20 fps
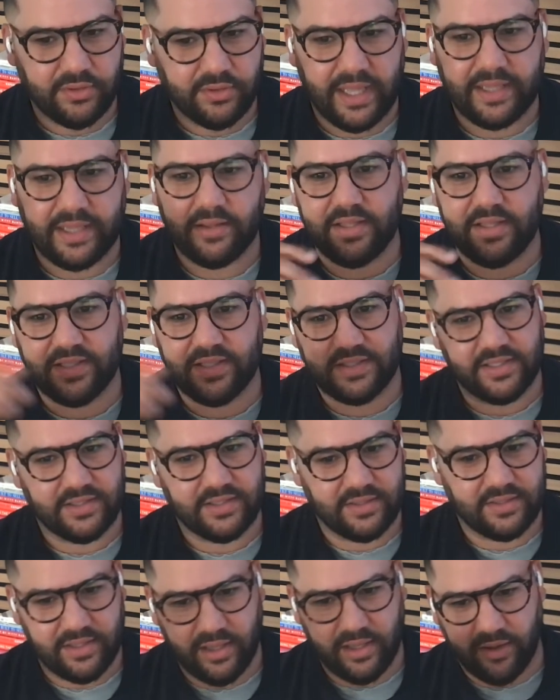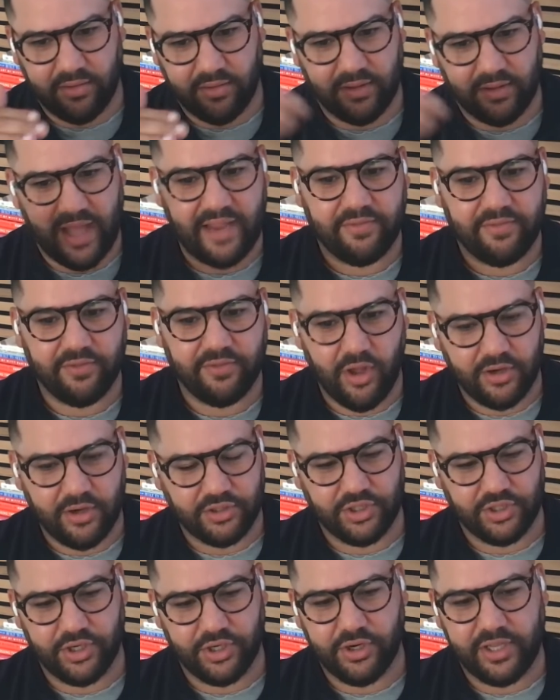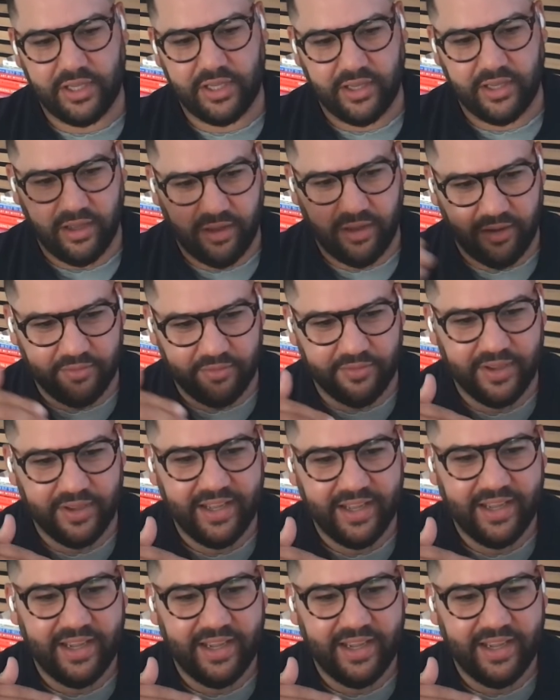Like, this is a lifelong journey of